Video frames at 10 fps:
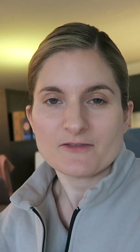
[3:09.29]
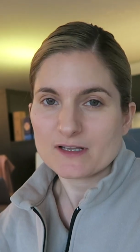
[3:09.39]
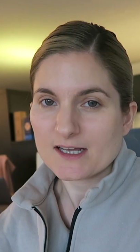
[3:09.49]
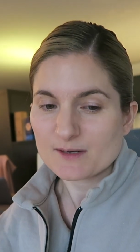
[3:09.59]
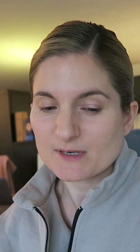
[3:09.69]
I
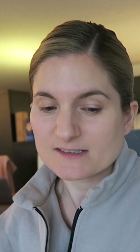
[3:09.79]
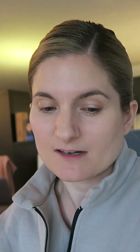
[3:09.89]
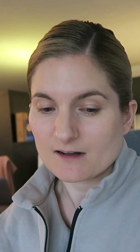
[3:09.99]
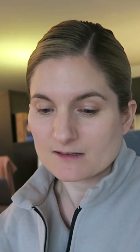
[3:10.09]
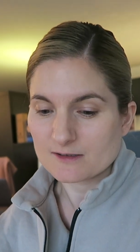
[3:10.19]
feel like my
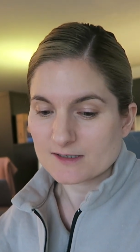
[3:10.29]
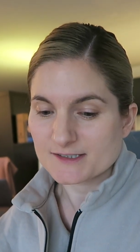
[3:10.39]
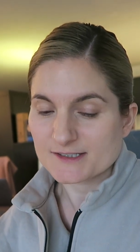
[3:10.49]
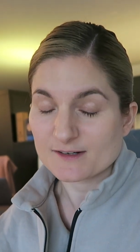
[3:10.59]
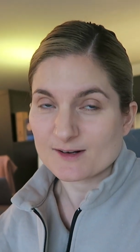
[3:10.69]
dog
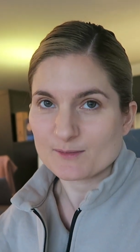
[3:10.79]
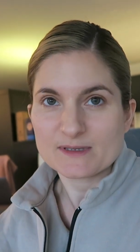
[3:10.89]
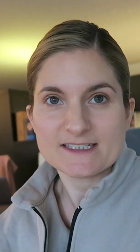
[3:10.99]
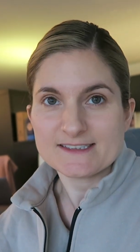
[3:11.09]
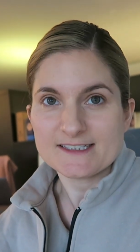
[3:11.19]
looks
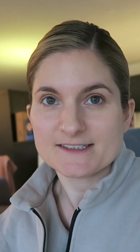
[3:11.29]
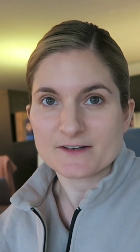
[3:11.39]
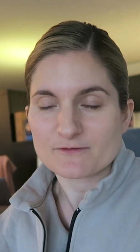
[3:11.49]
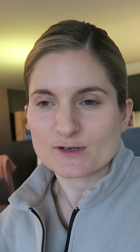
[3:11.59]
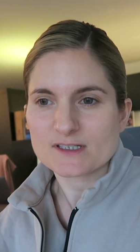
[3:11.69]
completely
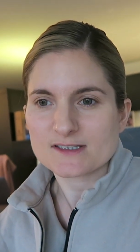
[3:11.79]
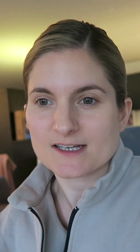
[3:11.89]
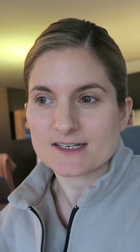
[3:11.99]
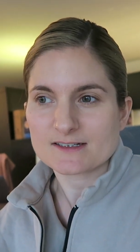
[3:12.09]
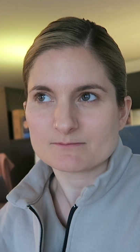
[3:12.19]
different.
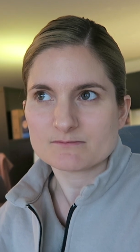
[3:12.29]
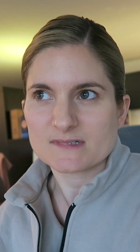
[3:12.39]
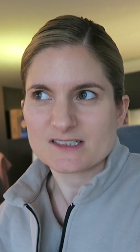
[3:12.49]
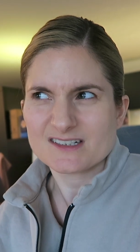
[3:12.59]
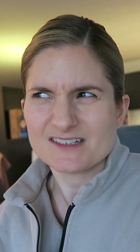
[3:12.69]
Like,
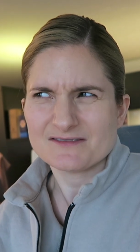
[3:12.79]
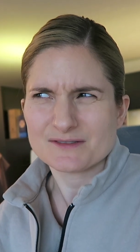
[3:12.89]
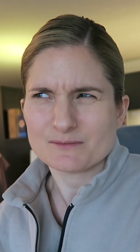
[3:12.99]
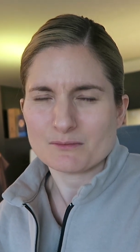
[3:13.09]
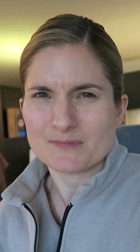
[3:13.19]
is it
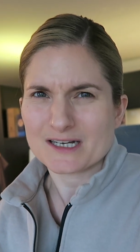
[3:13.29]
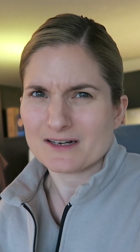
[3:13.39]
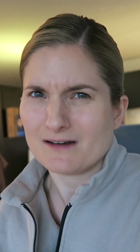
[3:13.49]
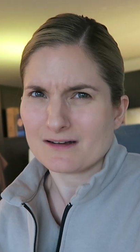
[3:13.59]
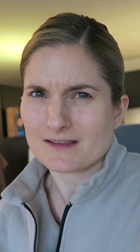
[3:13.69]
even my
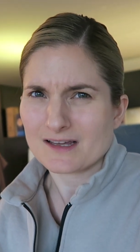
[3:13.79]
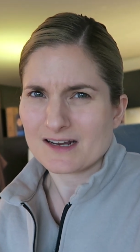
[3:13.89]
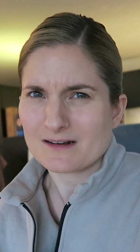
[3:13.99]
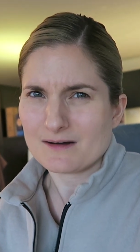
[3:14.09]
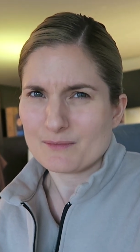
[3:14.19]
dog that
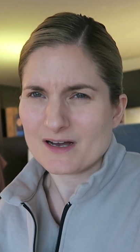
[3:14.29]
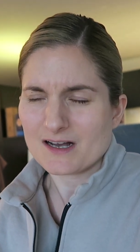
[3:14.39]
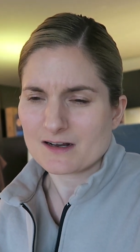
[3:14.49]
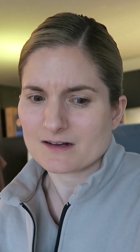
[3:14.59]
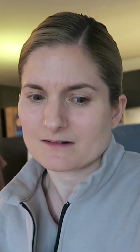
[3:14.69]
I got
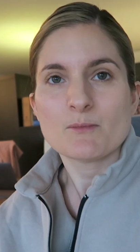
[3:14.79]
back?